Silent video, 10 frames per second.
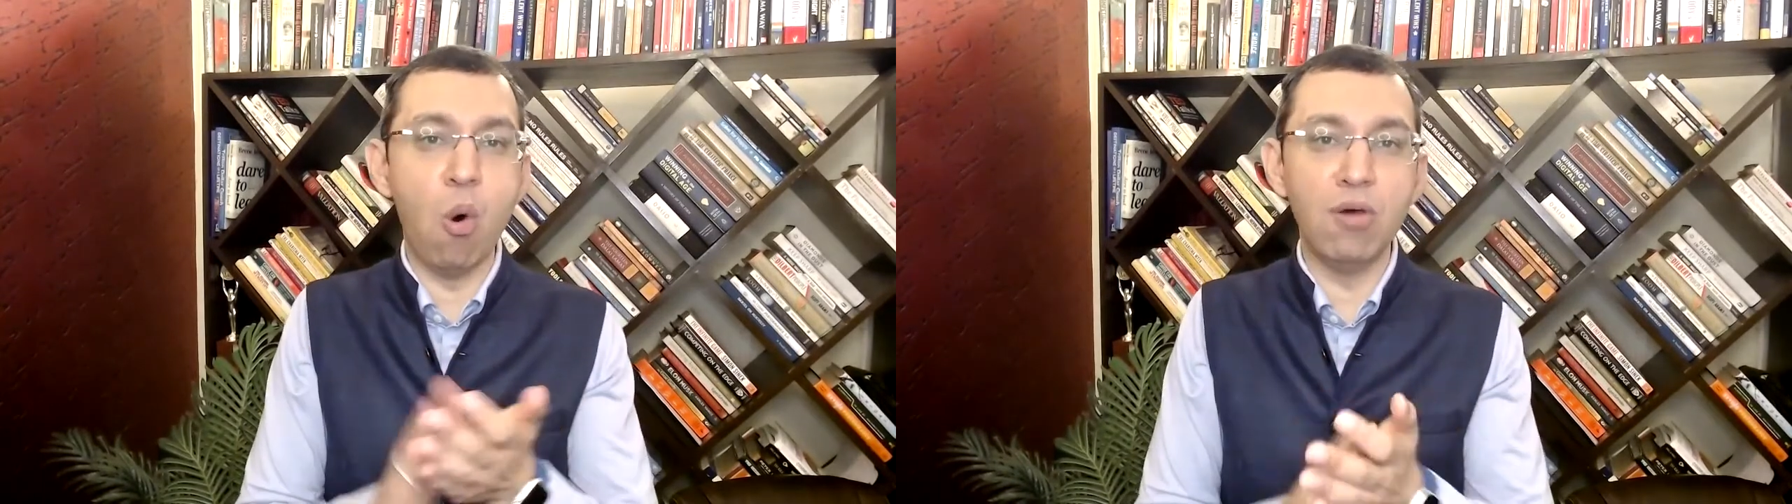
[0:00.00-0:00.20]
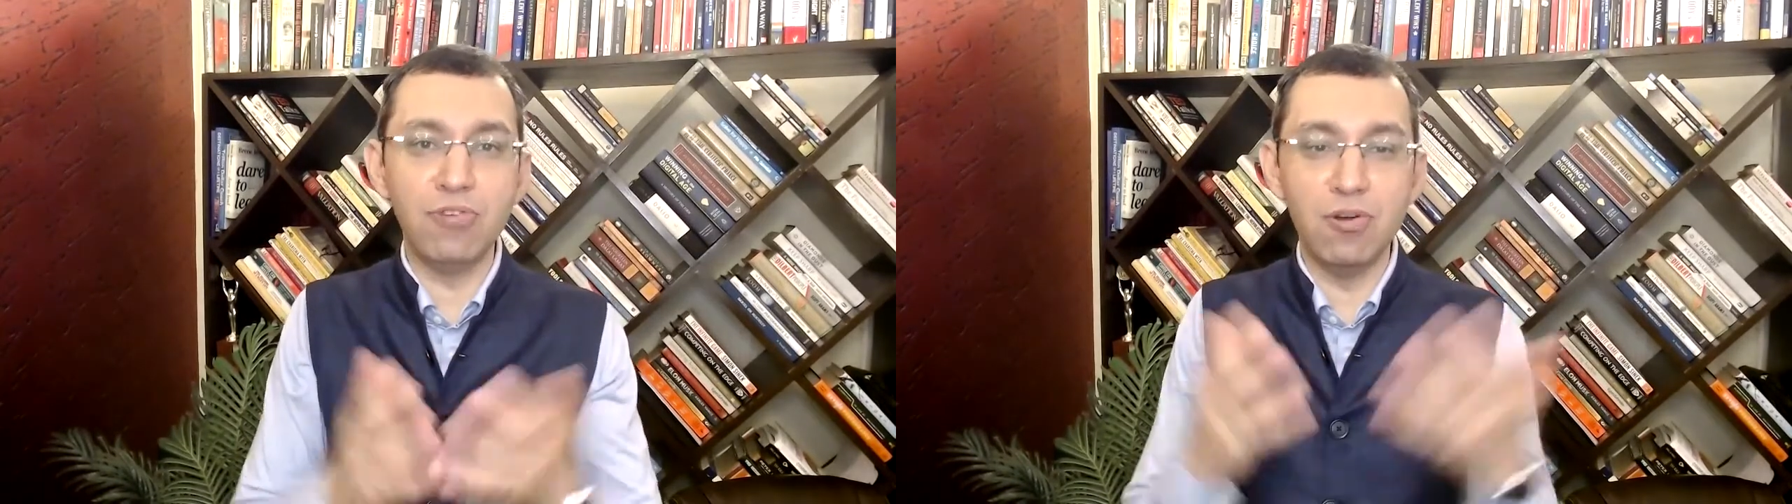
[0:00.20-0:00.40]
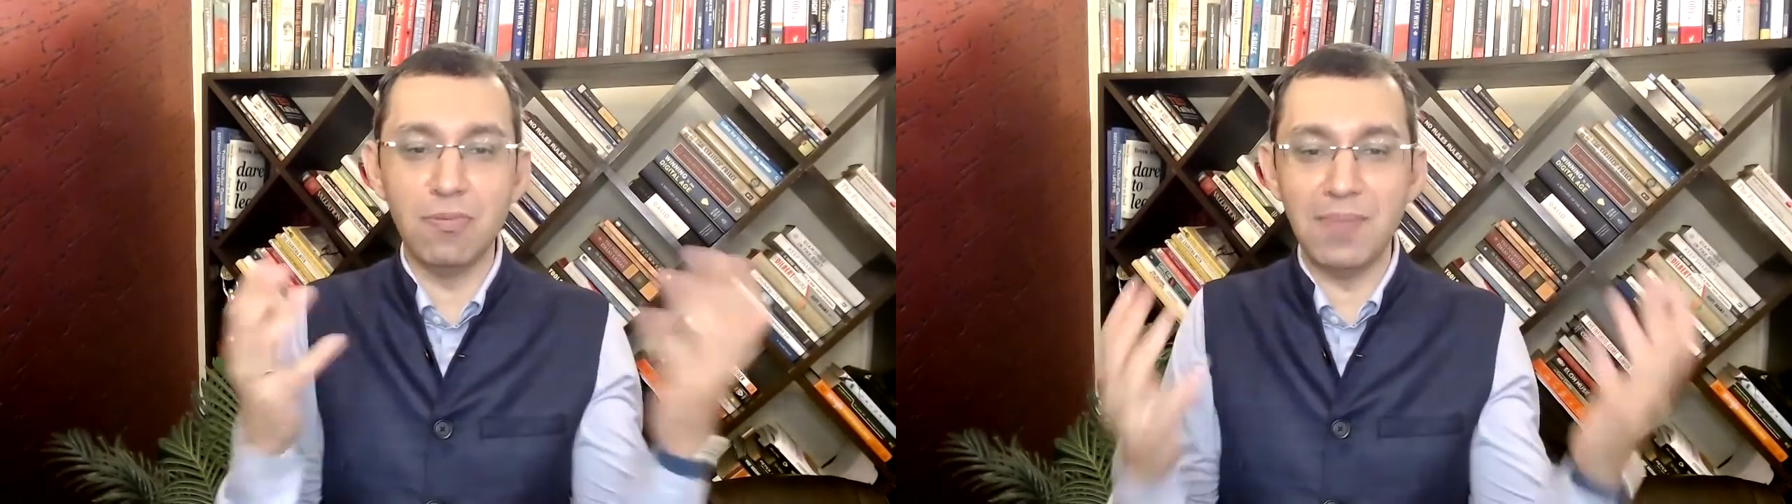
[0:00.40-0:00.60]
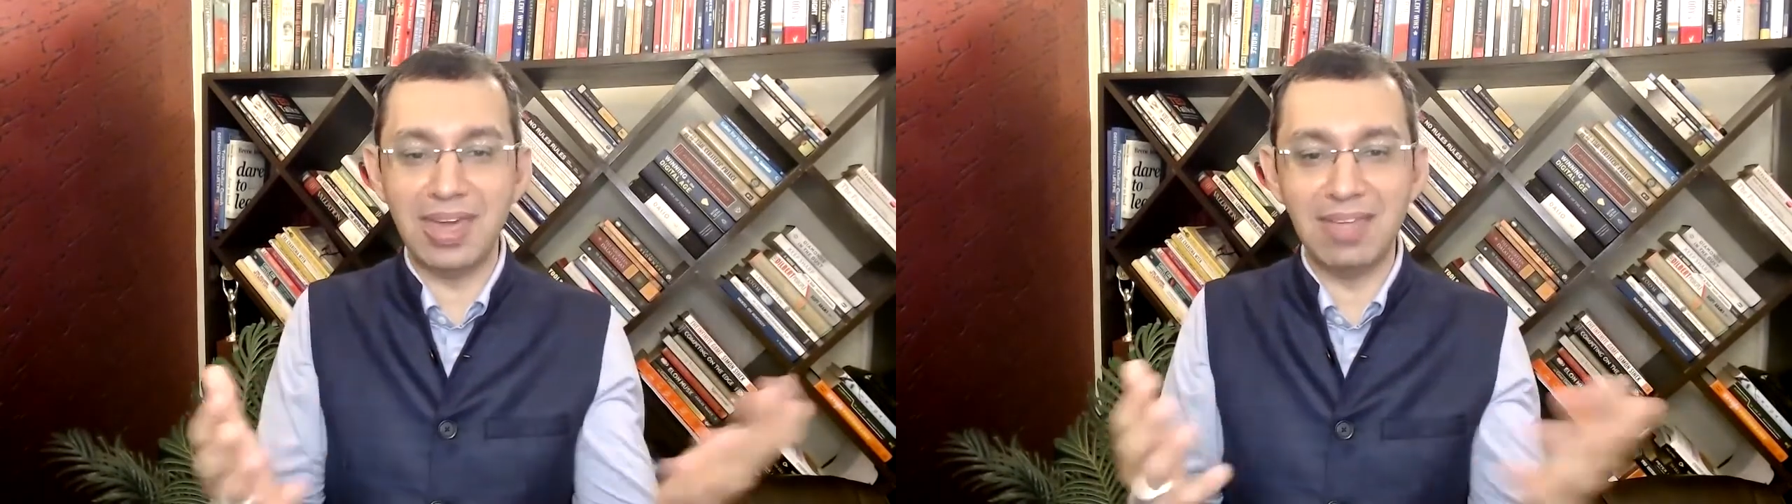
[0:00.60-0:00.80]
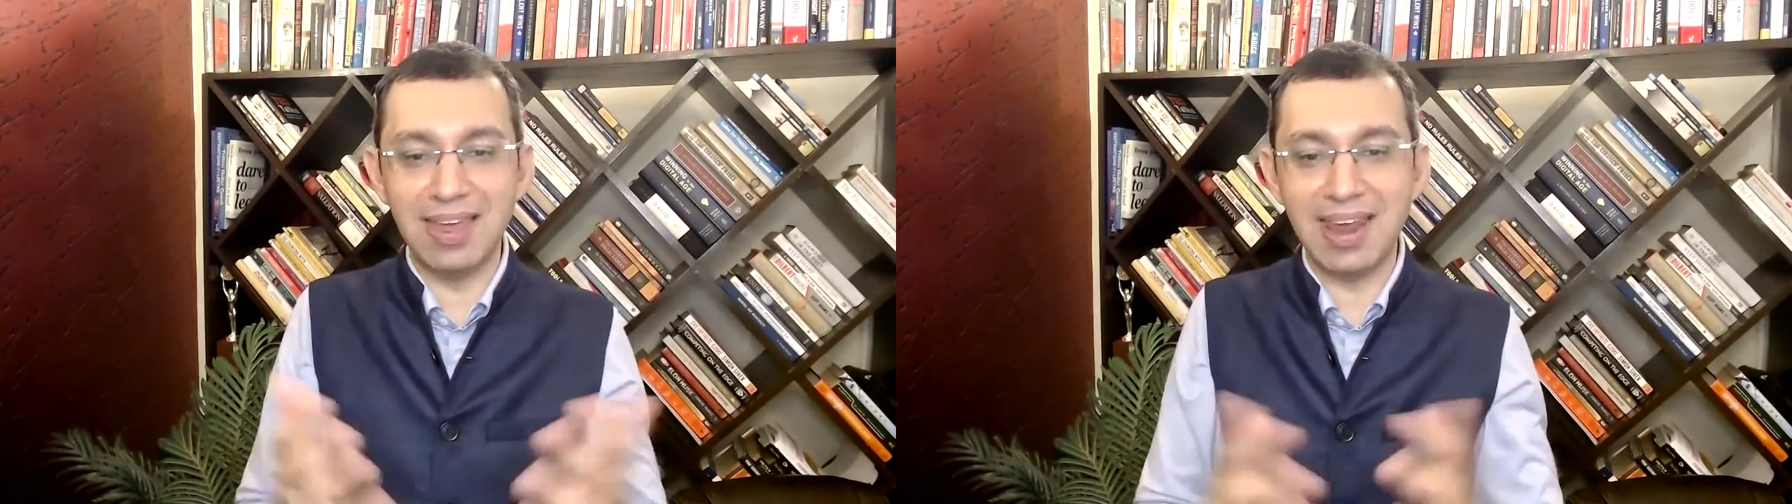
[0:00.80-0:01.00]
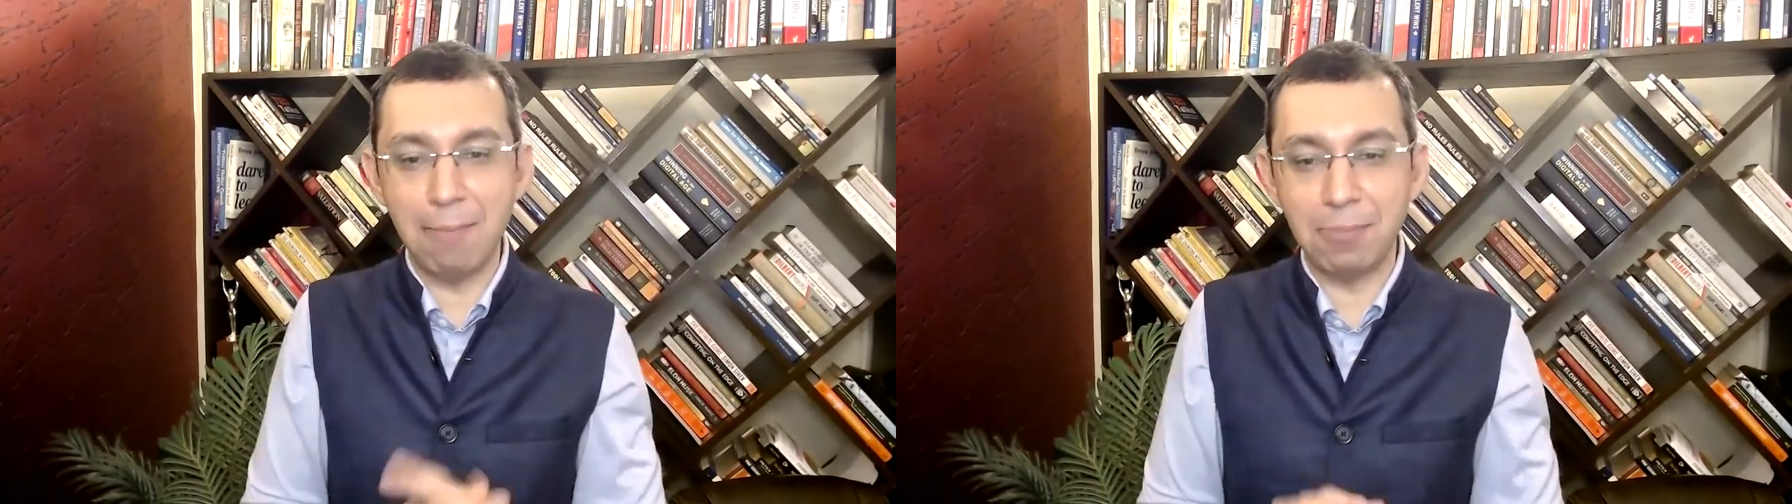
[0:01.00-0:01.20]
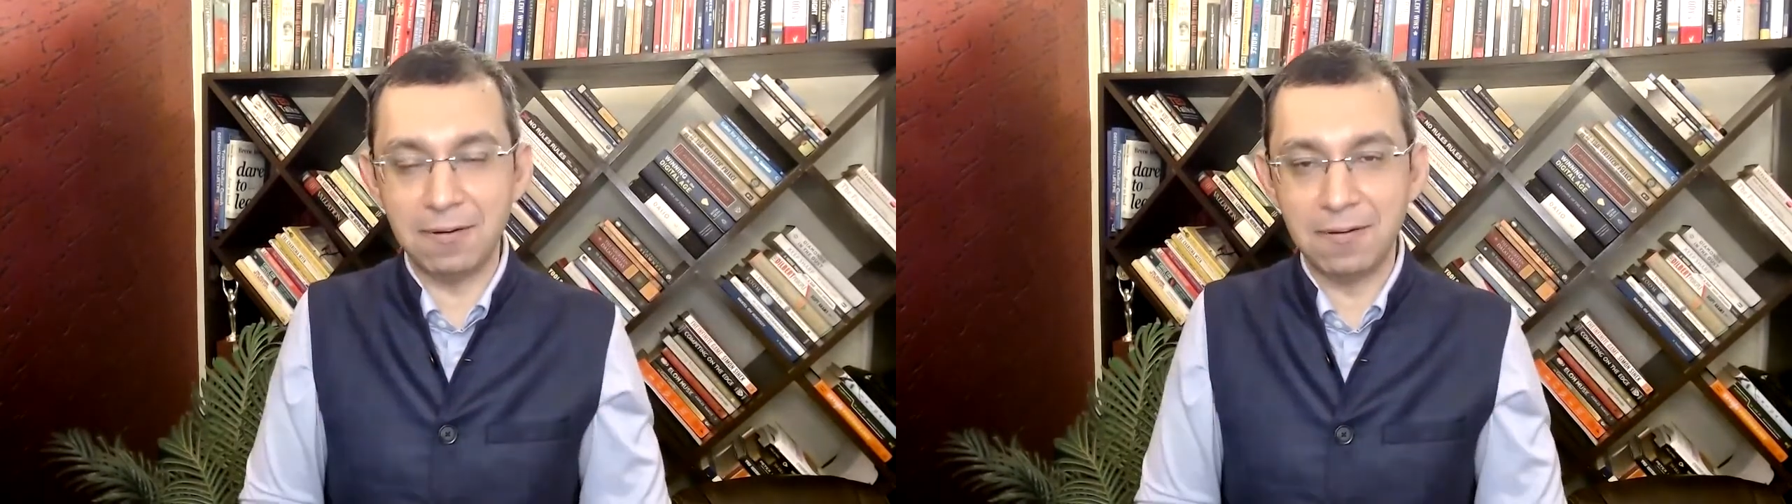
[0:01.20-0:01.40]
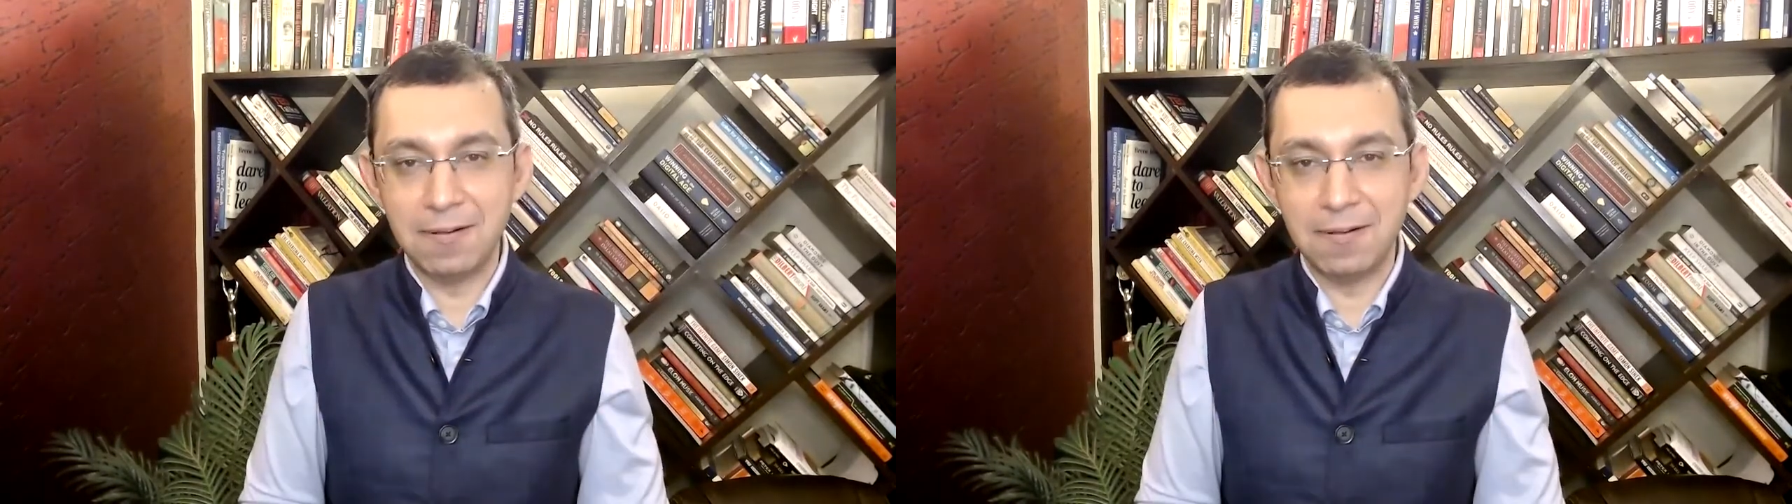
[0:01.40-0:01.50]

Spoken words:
of you for making that happen.